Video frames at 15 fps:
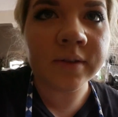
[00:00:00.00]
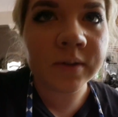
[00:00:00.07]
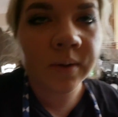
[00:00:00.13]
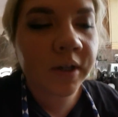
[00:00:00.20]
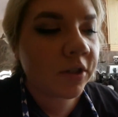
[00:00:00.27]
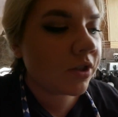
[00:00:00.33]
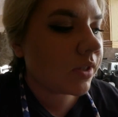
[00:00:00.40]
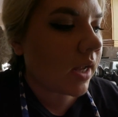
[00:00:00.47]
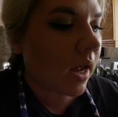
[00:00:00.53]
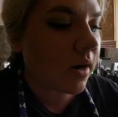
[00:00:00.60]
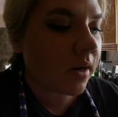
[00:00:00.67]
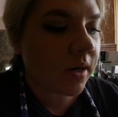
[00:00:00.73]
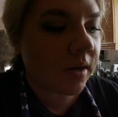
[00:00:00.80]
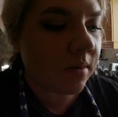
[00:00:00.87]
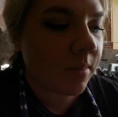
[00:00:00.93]
So I just
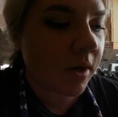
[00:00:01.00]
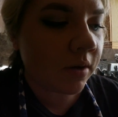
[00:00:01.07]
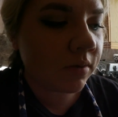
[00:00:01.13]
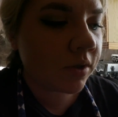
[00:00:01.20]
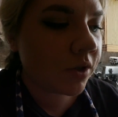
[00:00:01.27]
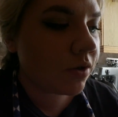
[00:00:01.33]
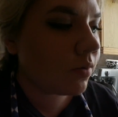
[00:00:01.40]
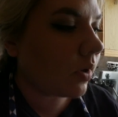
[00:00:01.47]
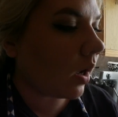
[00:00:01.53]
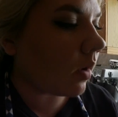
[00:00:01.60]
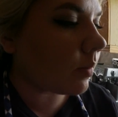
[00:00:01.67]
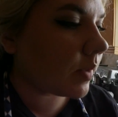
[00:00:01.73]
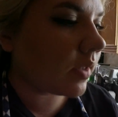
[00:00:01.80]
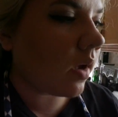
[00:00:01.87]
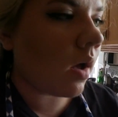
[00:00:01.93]
added in about 2
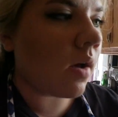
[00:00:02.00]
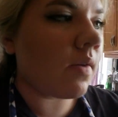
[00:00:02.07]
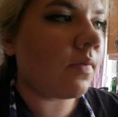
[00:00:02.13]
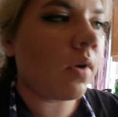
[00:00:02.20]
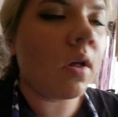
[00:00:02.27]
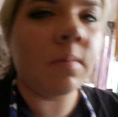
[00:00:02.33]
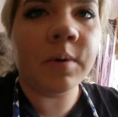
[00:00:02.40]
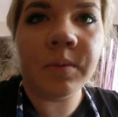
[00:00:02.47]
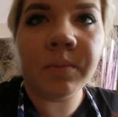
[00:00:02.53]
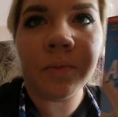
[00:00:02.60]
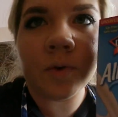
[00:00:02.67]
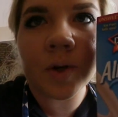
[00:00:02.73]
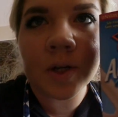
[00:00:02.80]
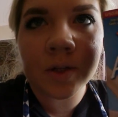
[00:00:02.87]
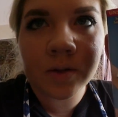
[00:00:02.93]
cups of Almond
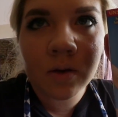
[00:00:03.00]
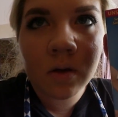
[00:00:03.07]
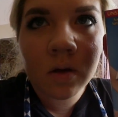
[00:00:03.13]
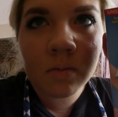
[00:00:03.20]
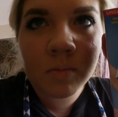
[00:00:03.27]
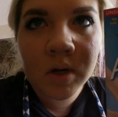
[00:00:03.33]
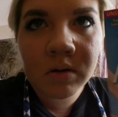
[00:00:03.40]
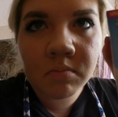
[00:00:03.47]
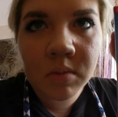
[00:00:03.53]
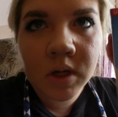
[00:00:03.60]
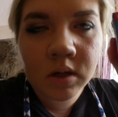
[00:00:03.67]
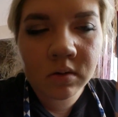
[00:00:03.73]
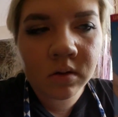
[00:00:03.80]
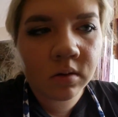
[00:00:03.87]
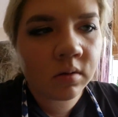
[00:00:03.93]
Breeze almond
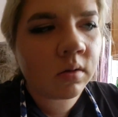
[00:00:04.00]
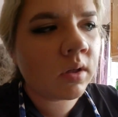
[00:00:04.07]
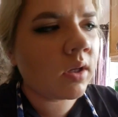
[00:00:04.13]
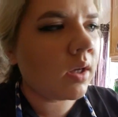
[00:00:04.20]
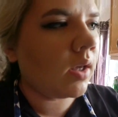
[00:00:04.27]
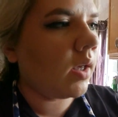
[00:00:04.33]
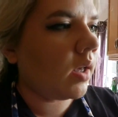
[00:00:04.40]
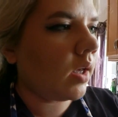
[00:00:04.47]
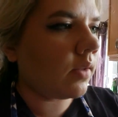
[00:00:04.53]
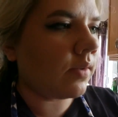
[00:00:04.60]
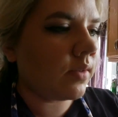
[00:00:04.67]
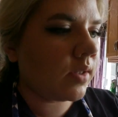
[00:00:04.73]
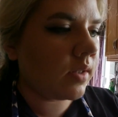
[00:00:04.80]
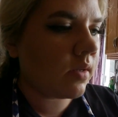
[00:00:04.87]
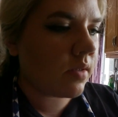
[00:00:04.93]
milk, and
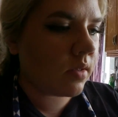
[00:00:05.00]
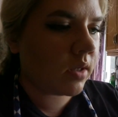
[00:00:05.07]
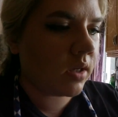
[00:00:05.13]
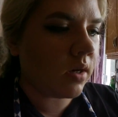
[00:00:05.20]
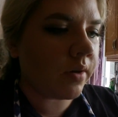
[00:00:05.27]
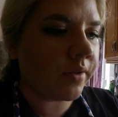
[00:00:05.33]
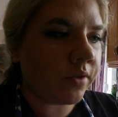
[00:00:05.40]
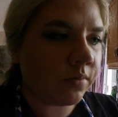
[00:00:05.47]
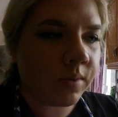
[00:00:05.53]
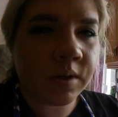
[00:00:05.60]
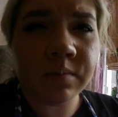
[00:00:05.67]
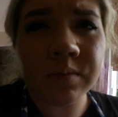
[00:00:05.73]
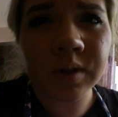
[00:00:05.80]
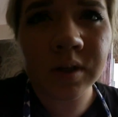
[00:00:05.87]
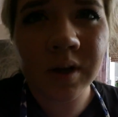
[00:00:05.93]
this is the
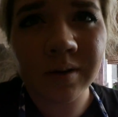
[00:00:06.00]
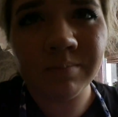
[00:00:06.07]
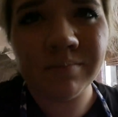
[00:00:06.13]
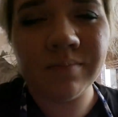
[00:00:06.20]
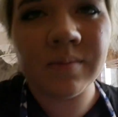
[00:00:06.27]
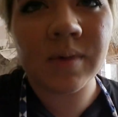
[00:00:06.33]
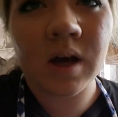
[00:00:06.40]
unsweetened one.